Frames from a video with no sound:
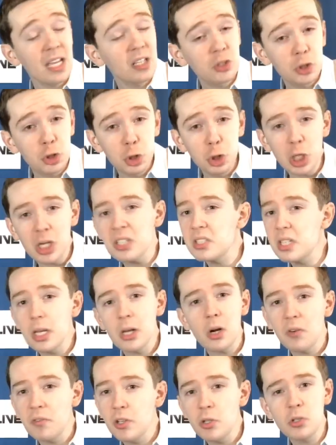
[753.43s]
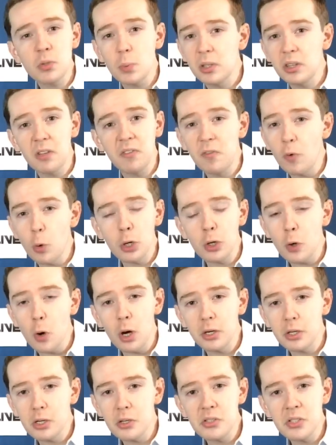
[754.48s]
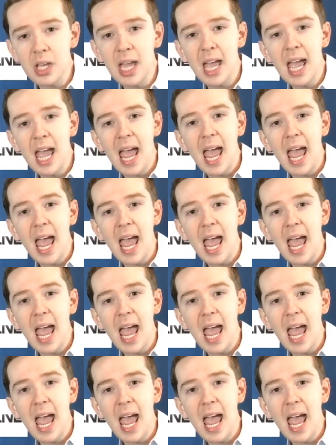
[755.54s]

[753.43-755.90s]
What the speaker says: it's just interviews with the four daughters,